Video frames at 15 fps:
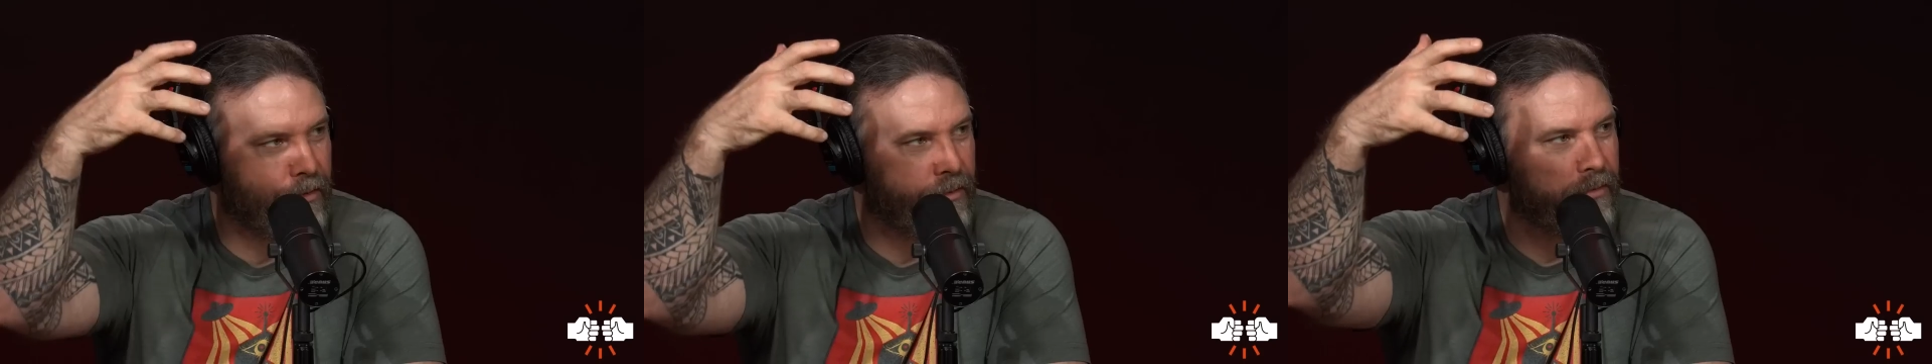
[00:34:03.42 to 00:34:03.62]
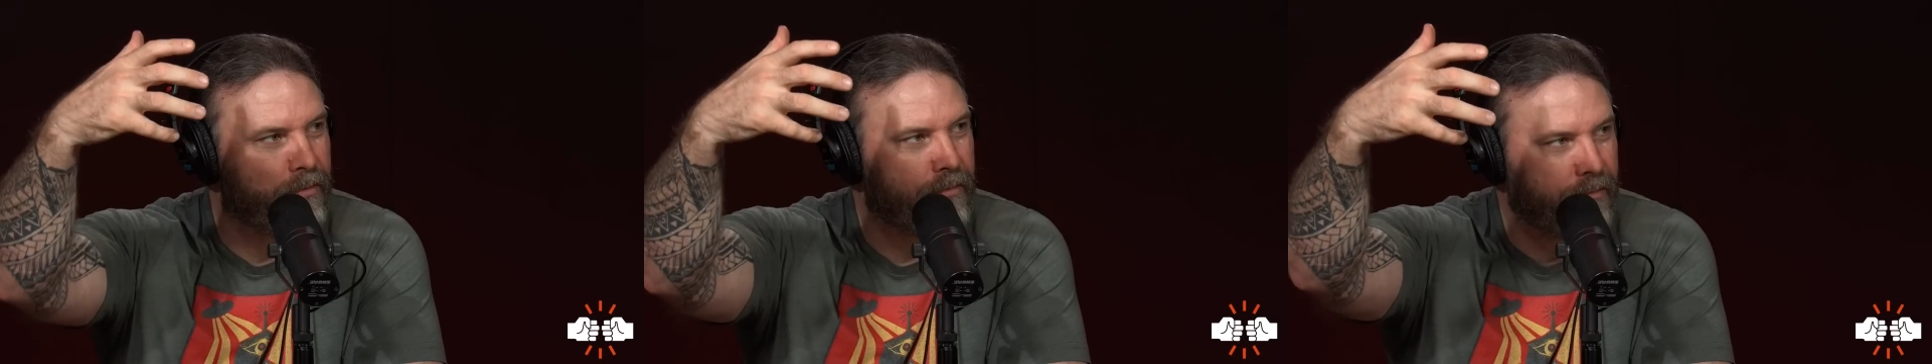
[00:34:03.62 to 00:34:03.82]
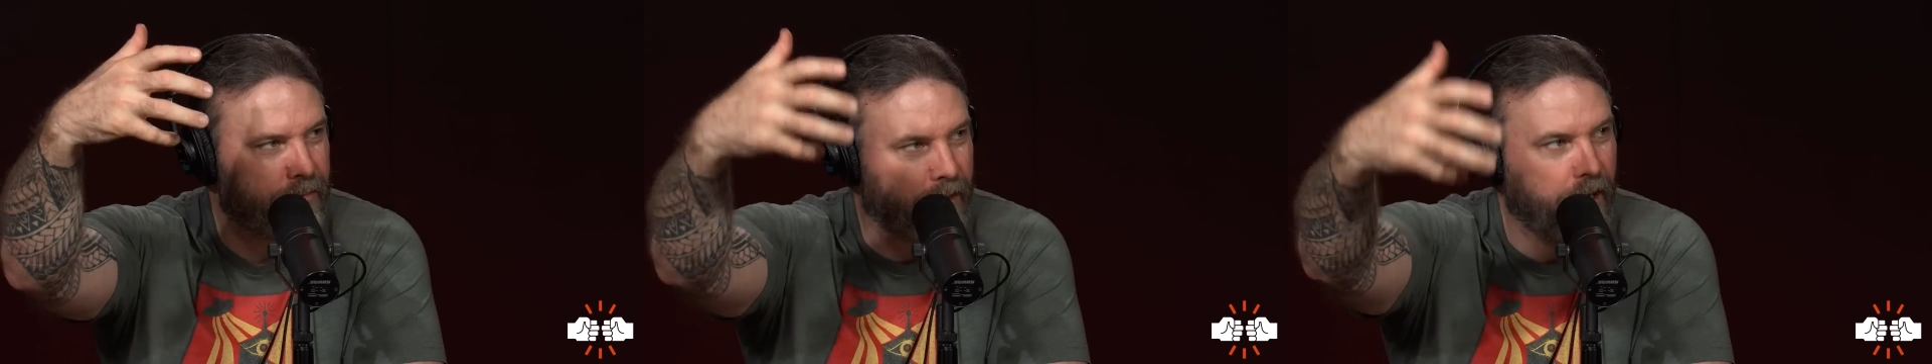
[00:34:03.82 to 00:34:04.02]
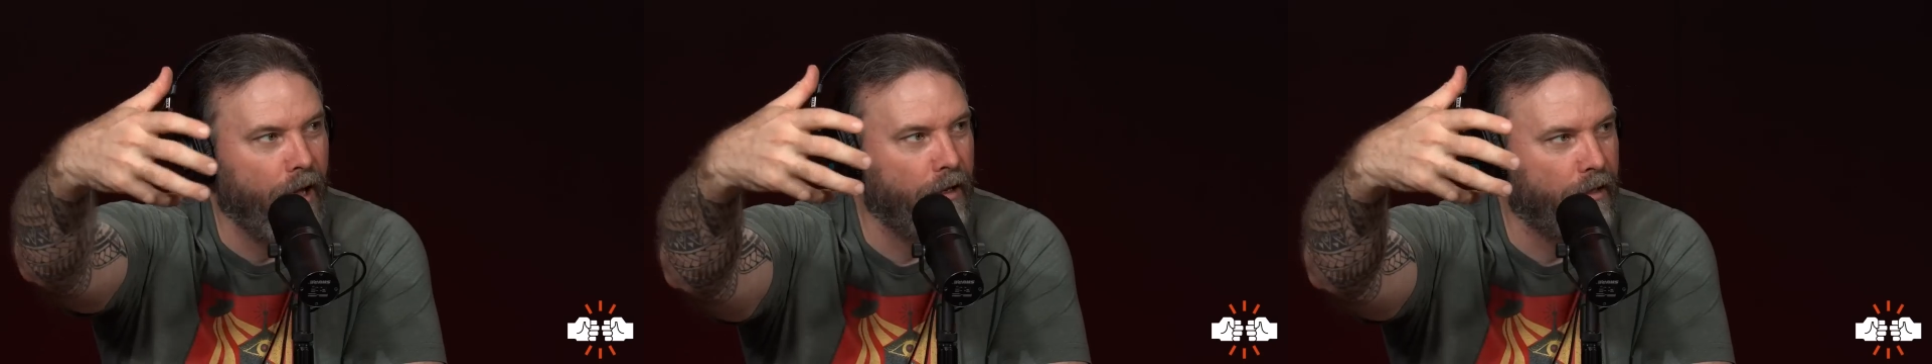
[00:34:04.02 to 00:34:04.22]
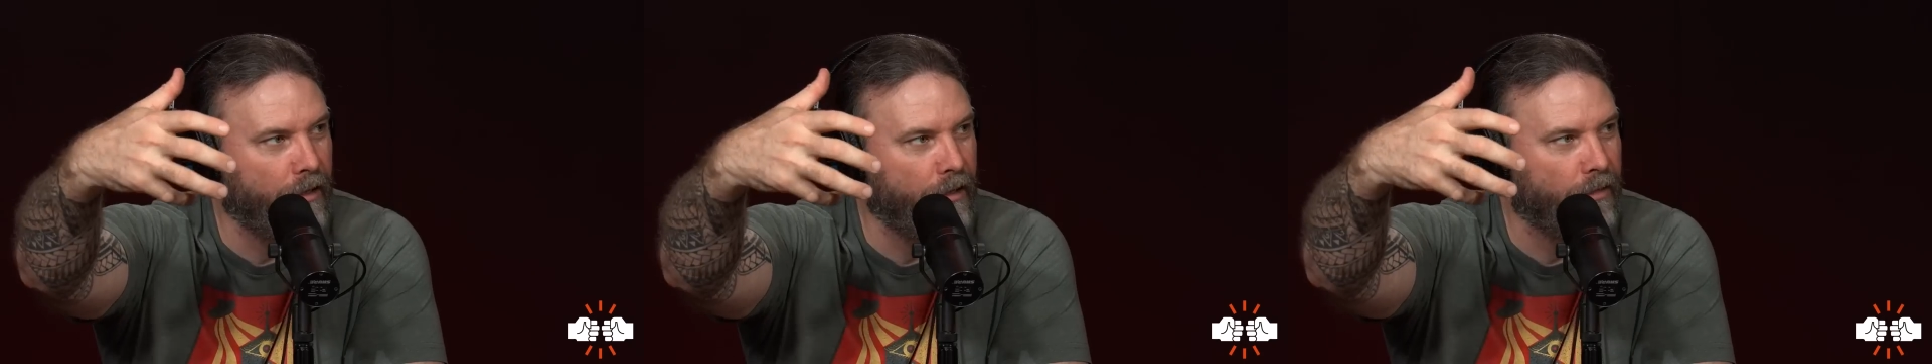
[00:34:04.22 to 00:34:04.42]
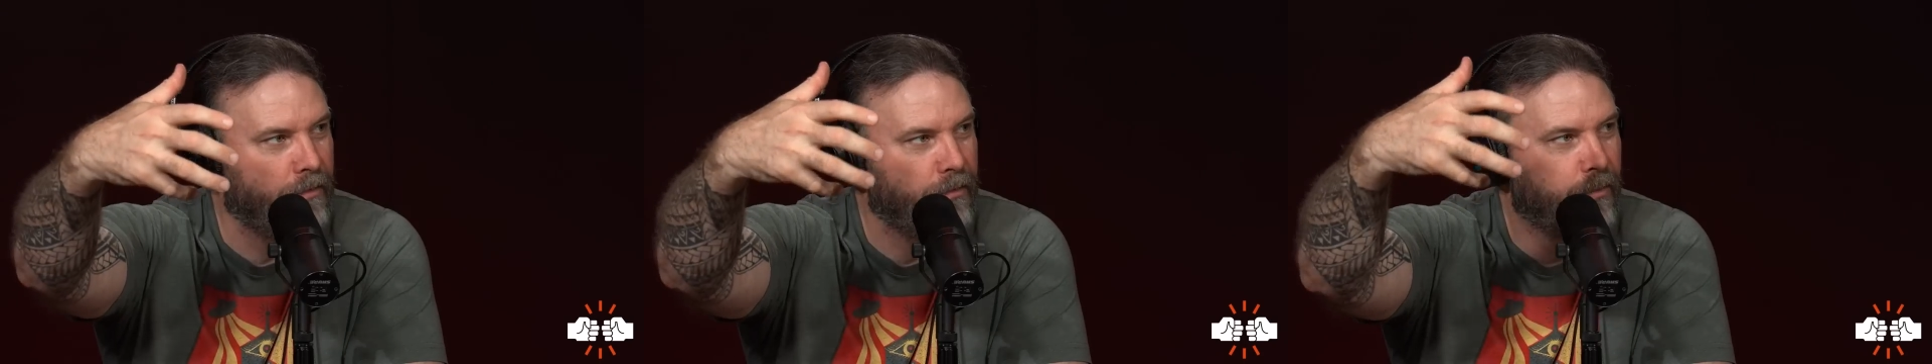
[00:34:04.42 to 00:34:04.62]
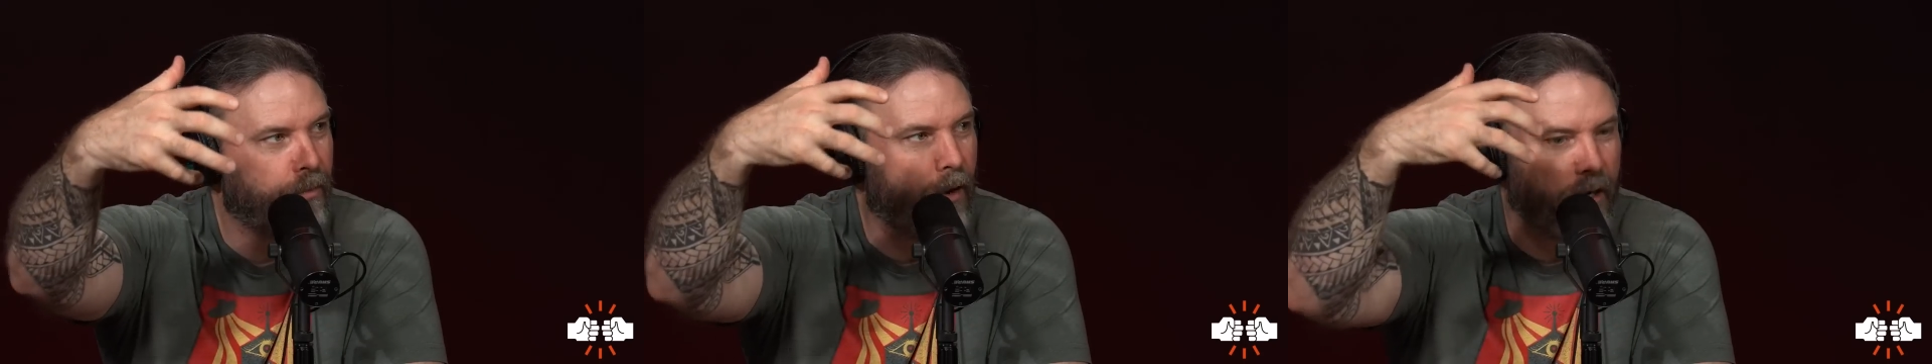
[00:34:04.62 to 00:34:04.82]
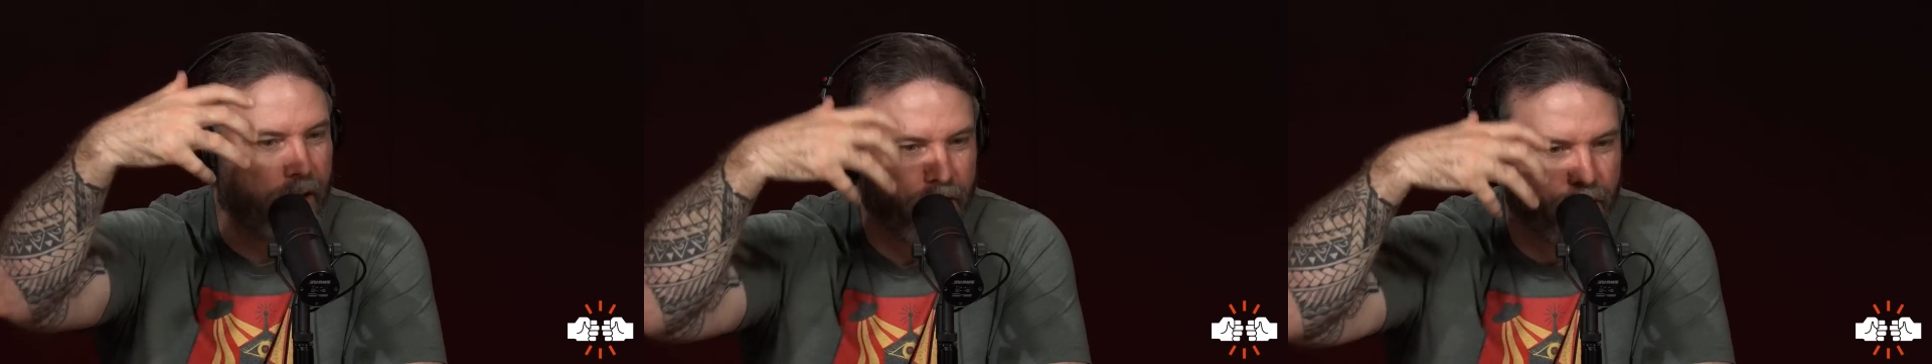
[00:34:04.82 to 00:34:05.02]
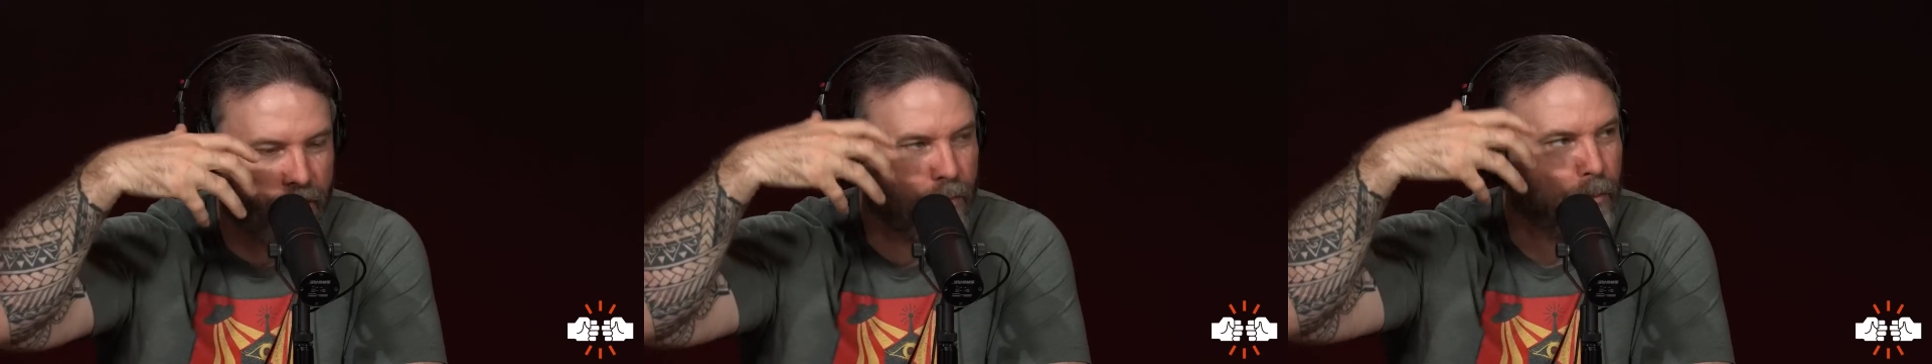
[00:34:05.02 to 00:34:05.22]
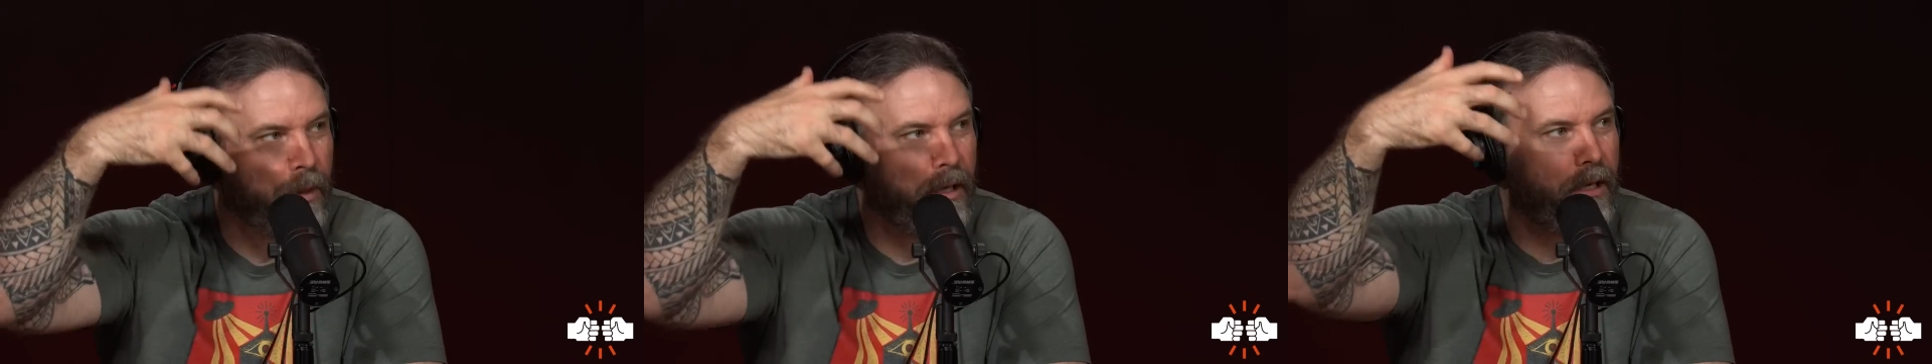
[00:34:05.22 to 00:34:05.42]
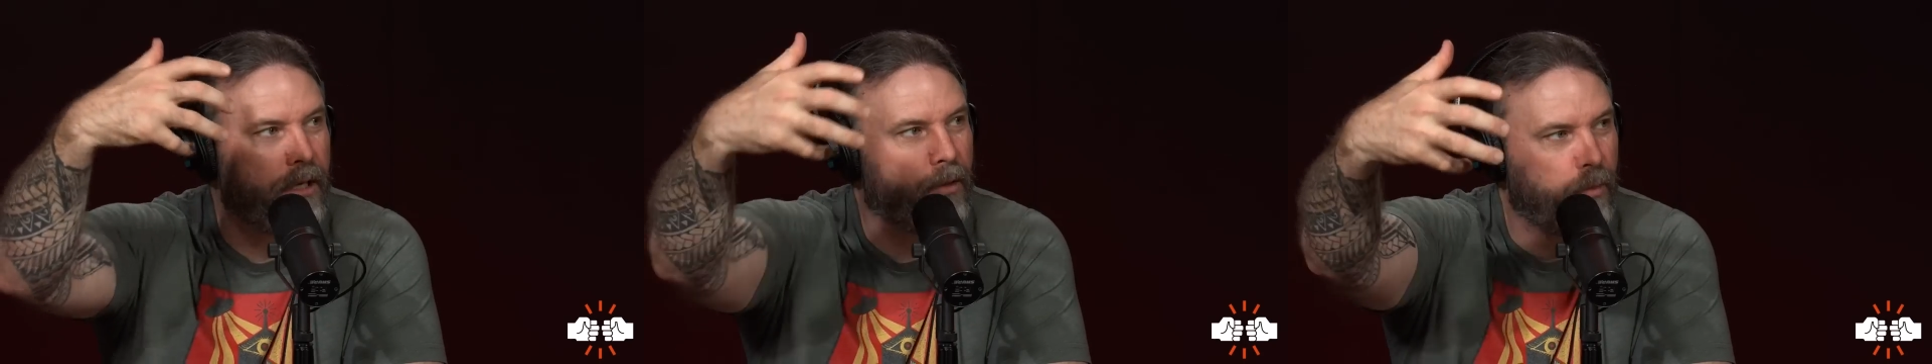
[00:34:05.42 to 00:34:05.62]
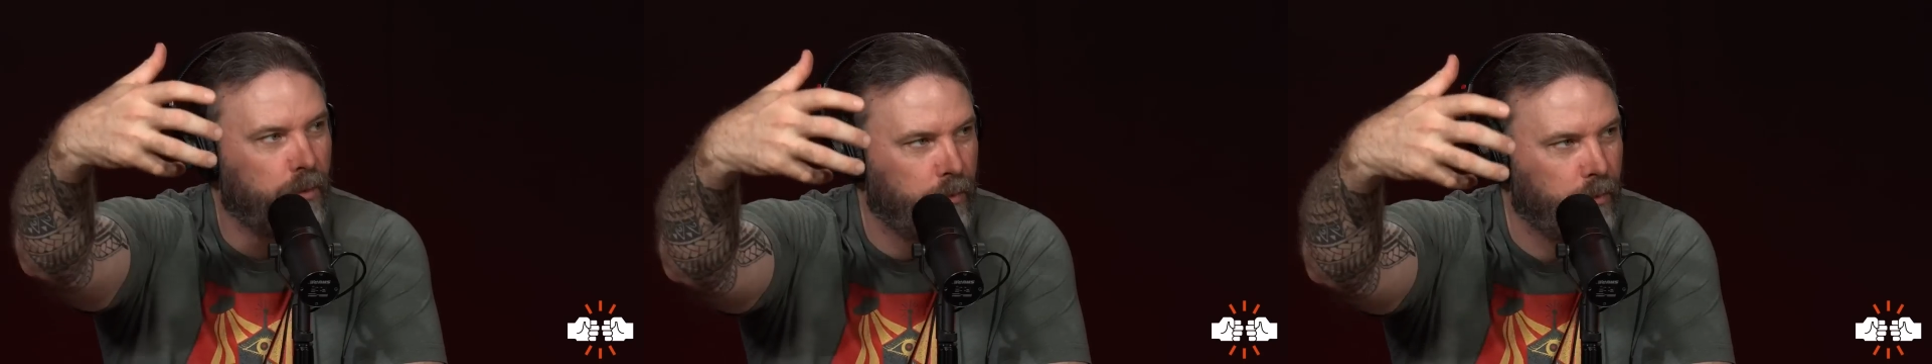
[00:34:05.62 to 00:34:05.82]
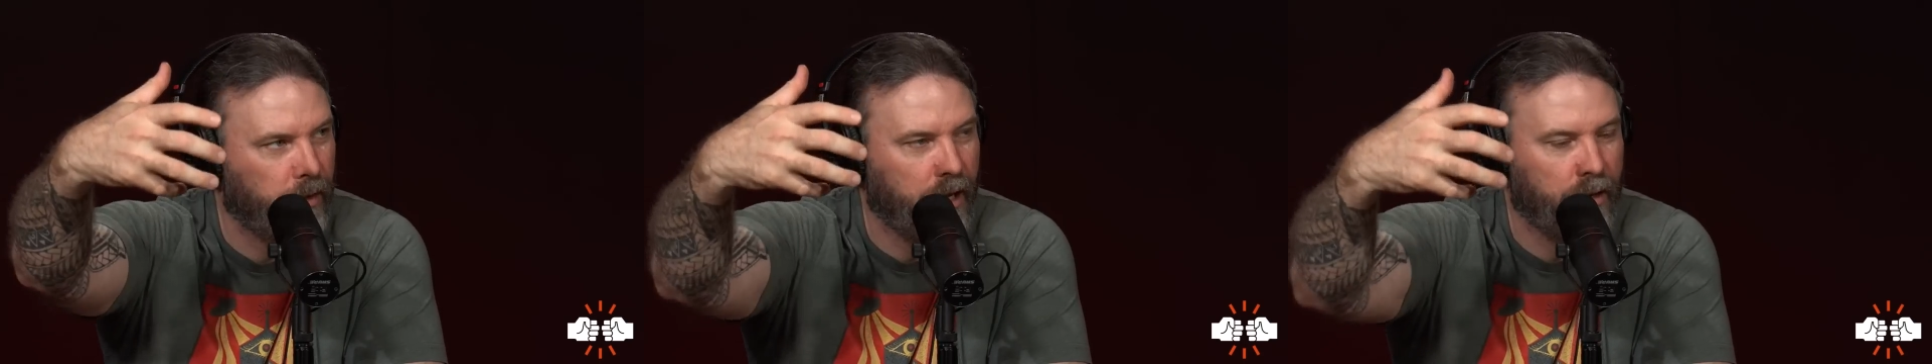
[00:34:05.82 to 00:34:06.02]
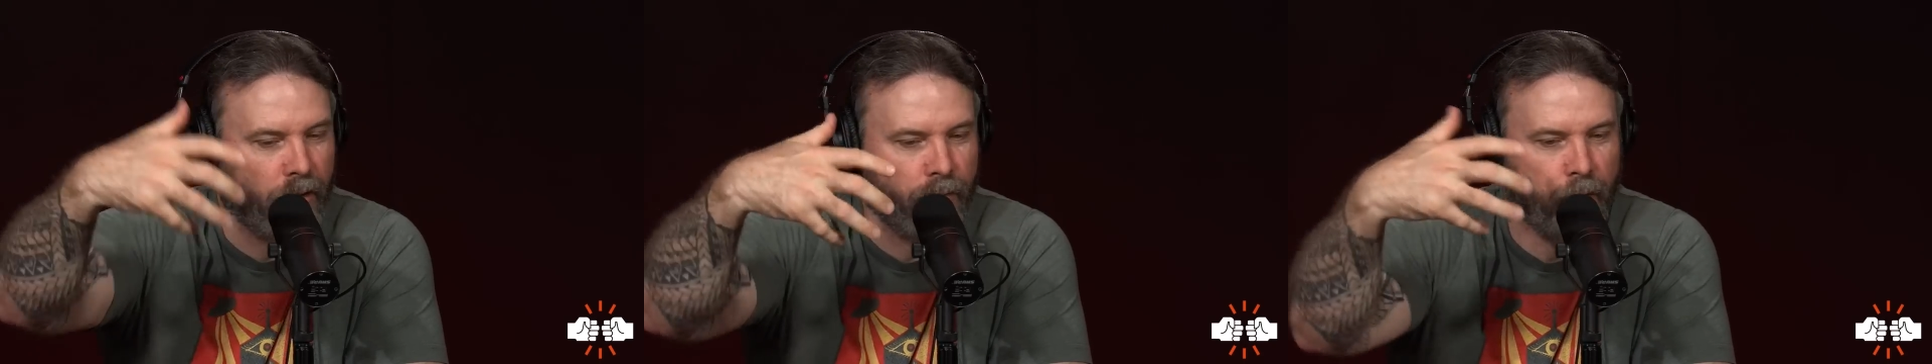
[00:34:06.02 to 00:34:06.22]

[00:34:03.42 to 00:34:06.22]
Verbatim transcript: right. Godhead, wanting to be equal with God.